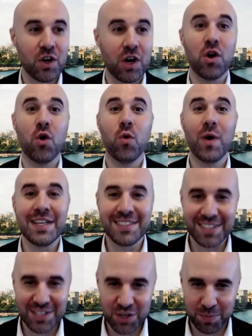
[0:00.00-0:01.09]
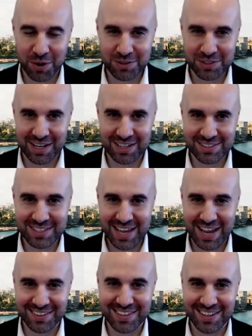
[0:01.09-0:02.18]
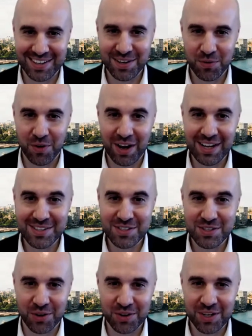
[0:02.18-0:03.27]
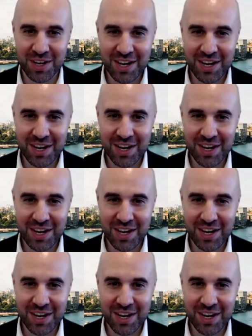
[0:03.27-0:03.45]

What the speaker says: I always see your podcast out there, right? So,